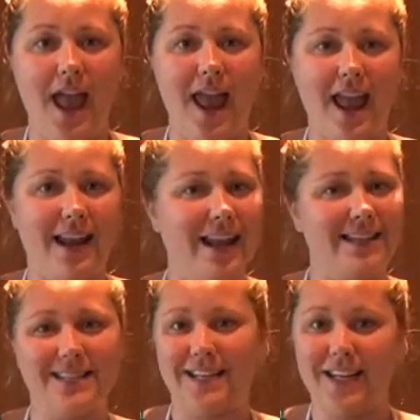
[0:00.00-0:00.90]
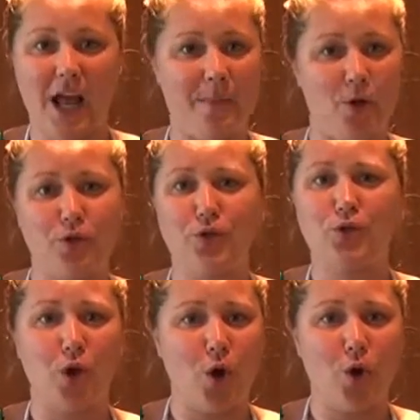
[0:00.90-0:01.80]
and it's going to come out
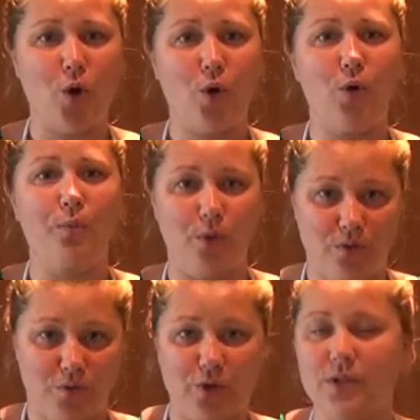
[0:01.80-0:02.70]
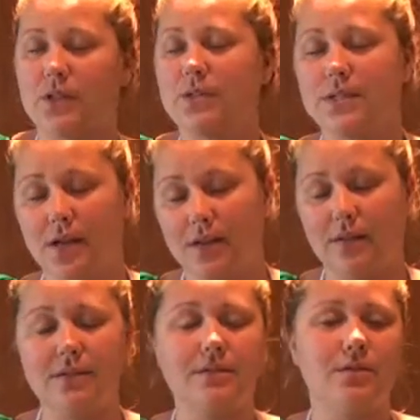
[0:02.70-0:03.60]
so beautiful, so
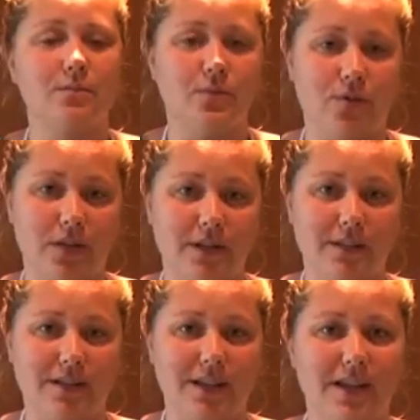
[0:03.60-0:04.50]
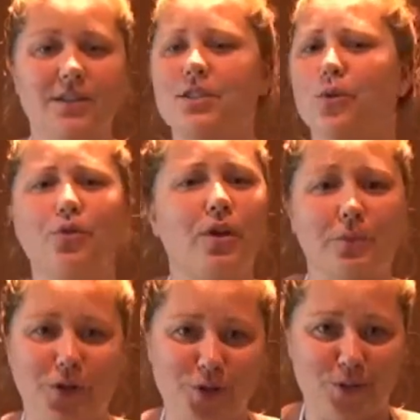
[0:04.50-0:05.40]
succulent, so moist, so
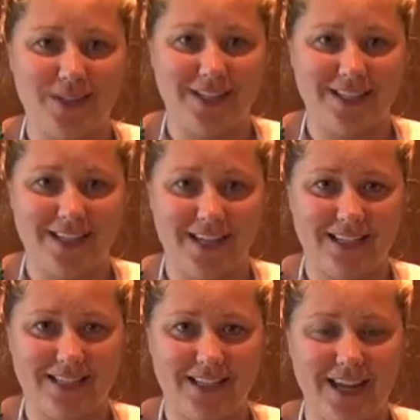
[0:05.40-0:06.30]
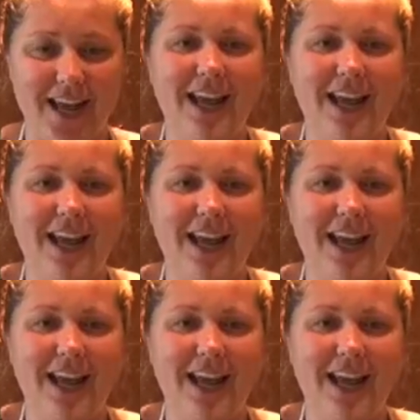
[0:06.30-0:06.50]
incredibly juicy and tasty.